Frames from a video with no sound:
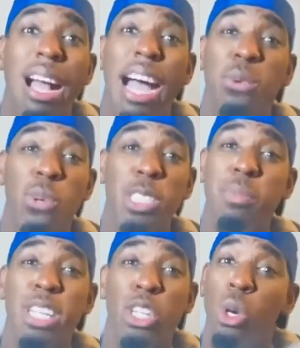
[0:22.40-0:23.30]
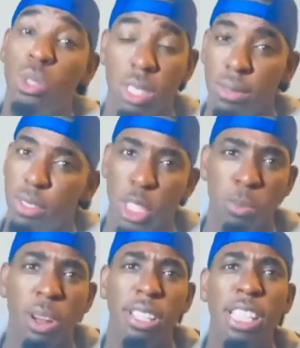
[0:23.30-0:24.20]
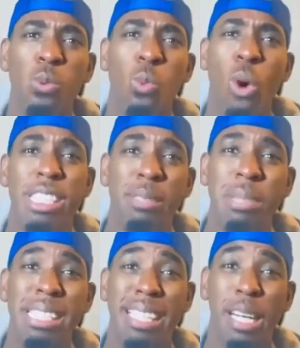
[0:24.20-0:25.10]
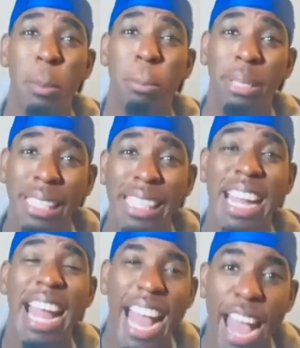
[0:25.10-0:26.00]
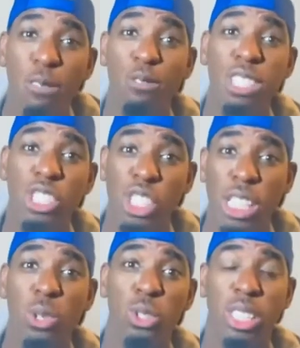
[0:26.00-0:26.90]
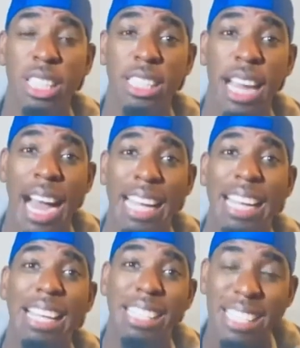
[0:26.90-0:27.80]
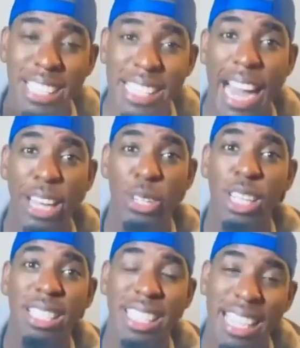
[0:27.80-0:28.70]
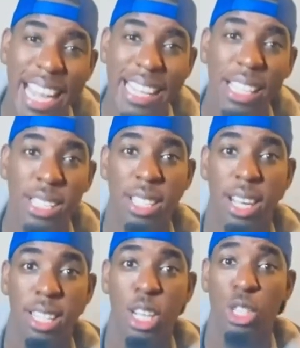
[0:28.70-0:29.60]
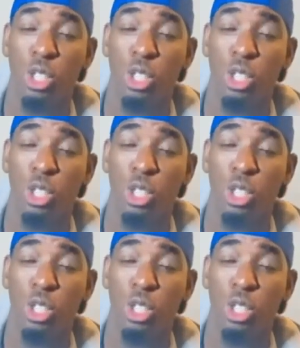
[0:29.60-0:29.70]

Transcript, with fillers: God wants me to go to the finished product. He wants me to complete every single thing that I desire to get done.